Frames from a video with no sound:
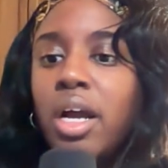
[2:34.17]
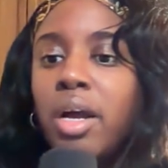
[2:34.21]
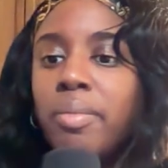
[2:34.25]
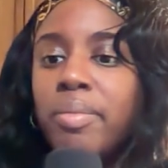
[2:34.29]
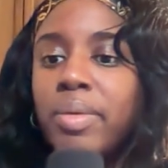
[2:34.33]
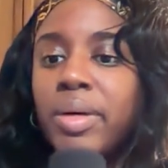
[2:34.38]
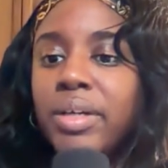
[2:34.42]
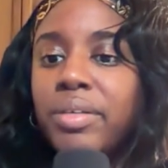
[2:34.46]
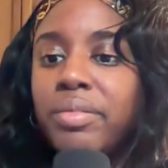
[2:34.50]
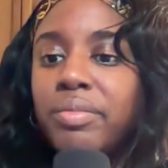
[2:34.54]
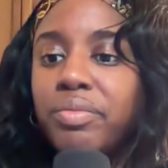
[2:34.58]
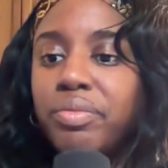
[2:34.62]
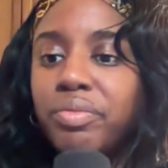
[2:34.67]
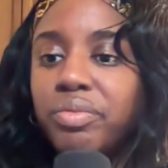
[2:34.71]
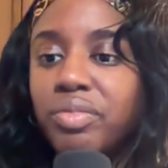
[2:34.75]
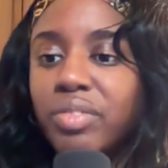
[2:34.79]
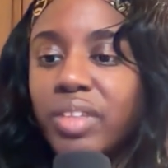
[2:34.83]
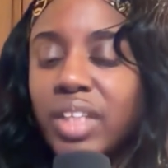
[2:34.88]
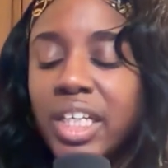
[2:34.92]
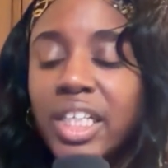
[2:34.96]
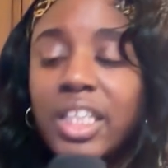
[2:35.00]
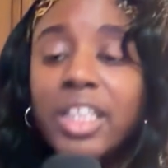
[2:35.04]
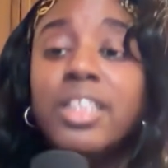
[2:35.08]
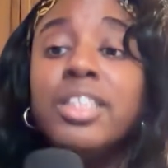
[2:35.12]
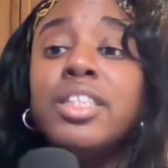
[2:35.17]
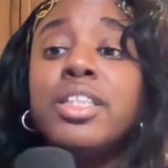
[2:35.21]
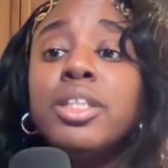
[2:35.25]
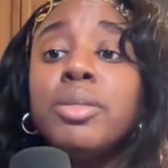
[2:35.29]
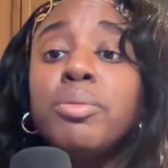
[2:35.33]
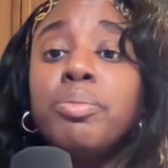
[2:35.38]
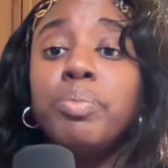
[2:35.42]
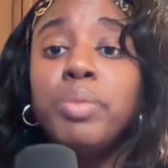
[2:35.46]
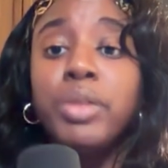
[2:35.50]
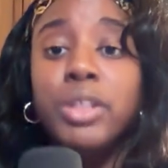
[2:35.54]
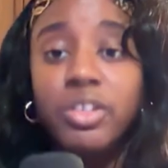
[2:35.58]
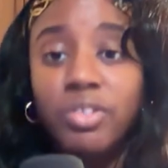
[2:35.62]
But here's the
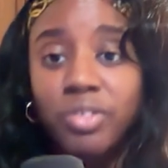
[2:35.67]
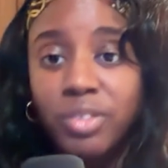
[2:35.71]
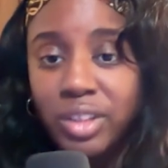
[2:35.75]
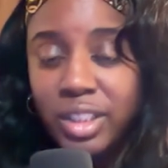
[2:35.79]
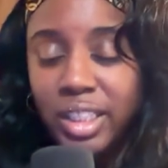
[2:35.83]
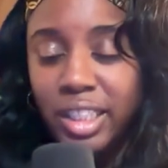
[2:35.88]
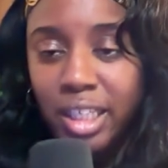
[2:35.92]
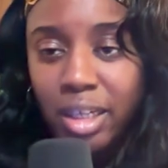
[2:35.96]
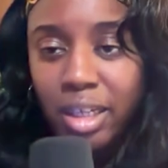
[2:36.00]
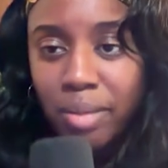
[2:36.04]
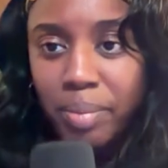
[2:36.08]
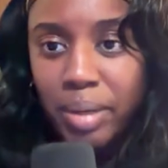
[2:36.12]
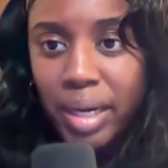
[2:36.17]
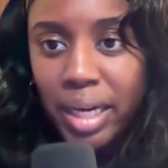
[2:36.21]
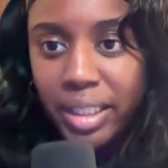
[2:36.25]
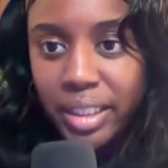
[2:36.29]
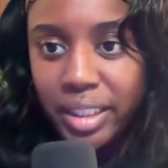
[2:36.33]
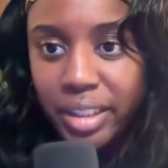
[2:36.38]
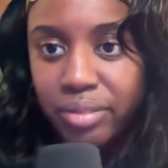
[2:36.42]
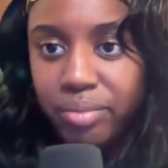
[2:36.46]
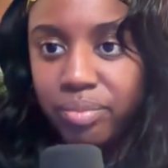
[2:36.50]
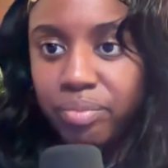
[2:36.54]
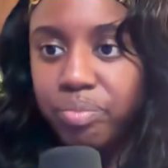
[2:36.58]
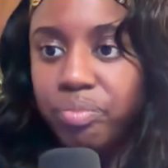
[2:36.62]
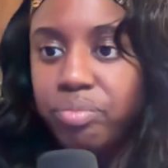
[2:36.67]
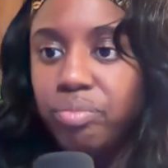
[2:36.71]
beautiful thing about it.